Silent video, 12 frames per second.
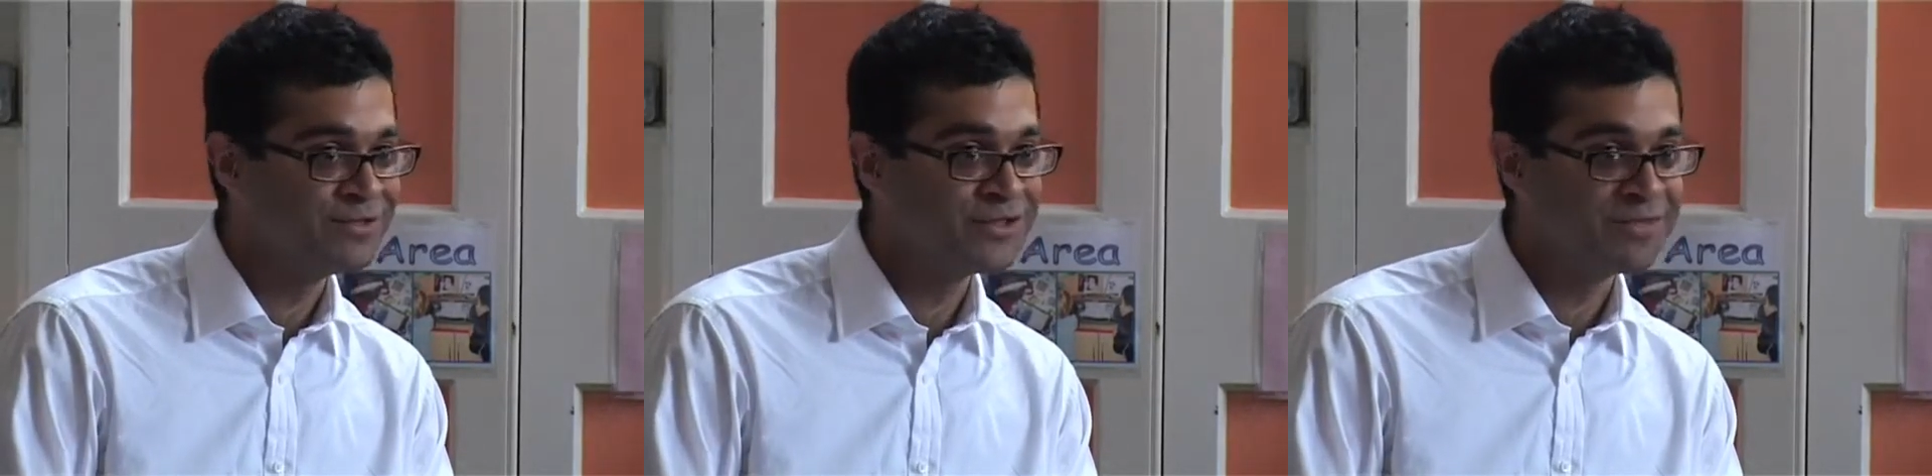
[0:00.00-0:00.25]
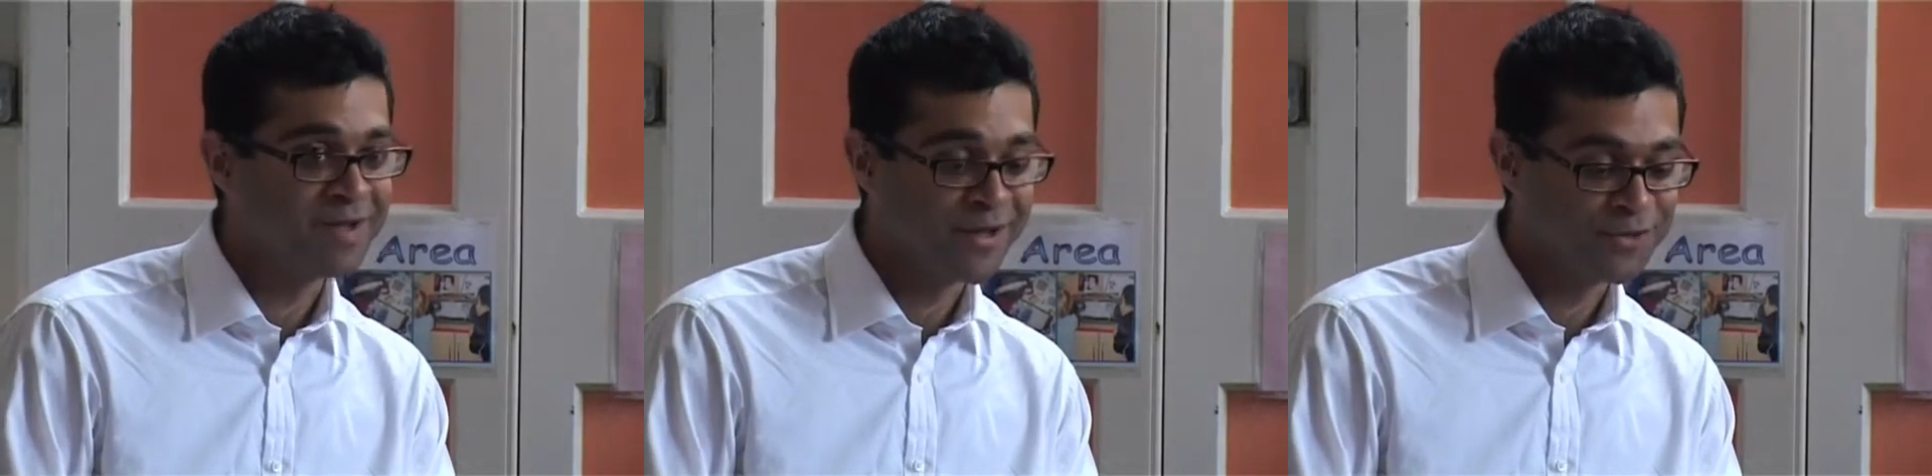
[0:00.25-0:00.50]

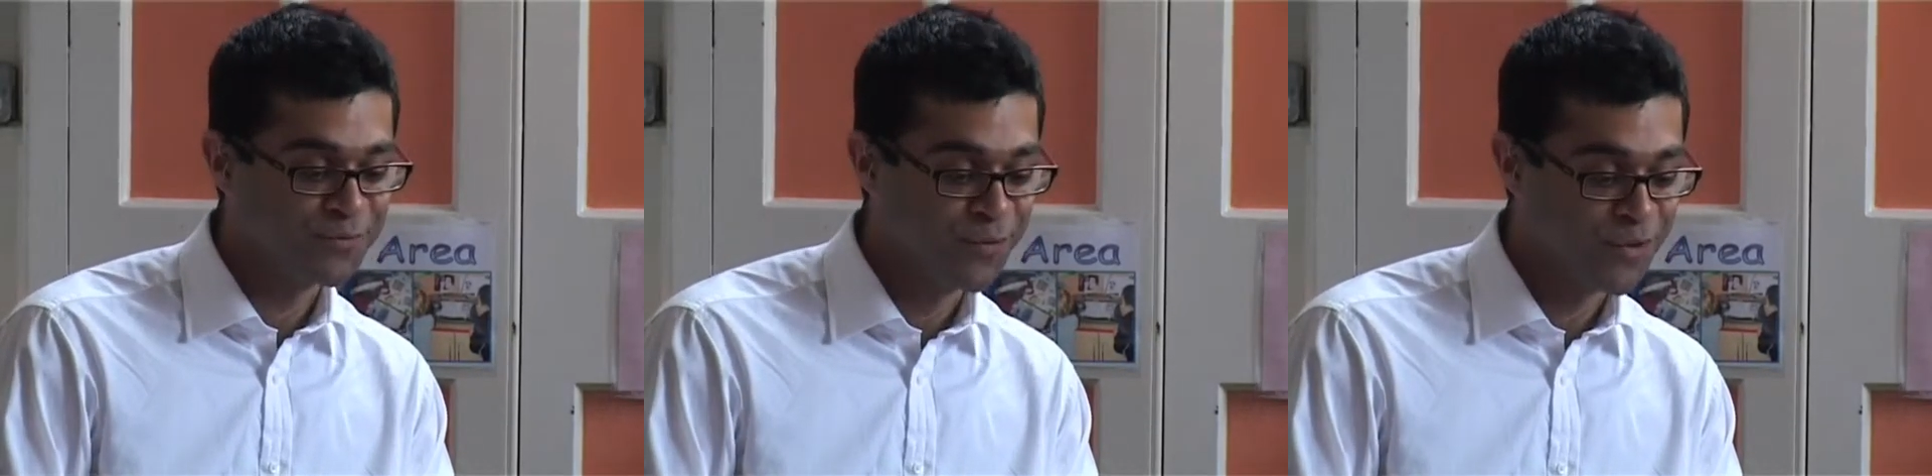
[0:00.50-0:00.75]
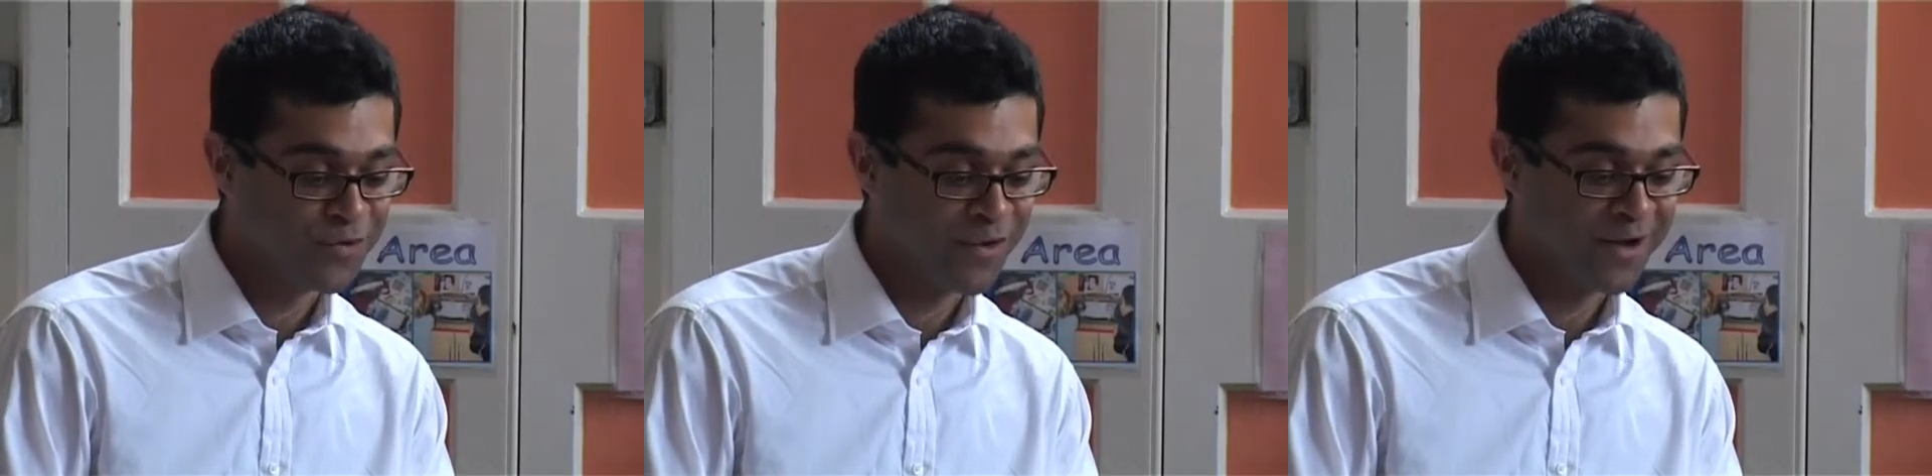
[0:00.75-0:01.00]
does amount to
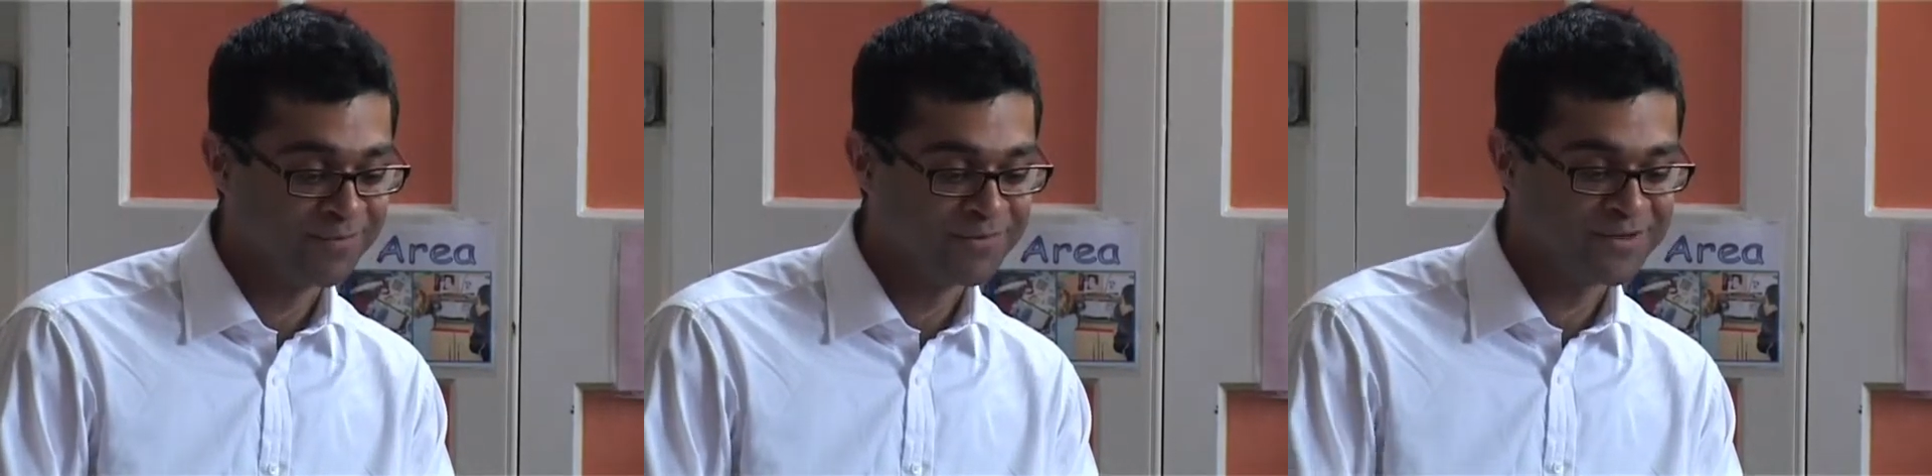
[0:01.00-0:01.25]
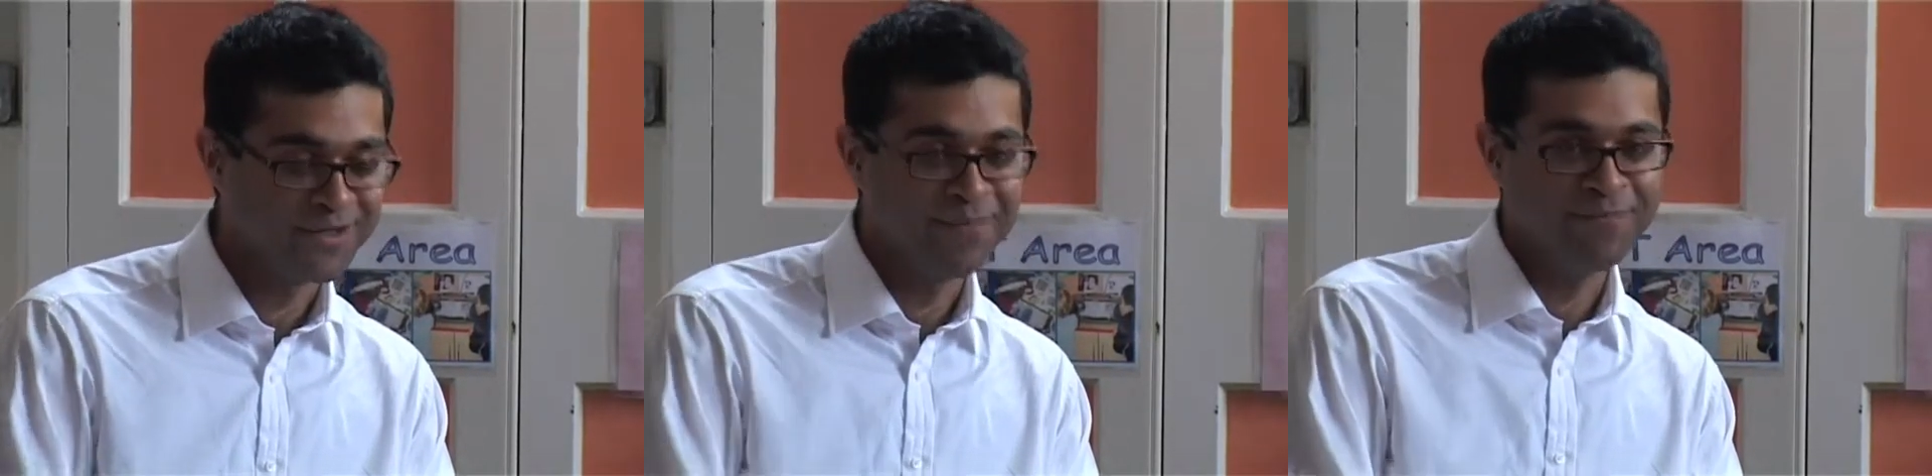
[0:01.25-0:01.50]
war crimes.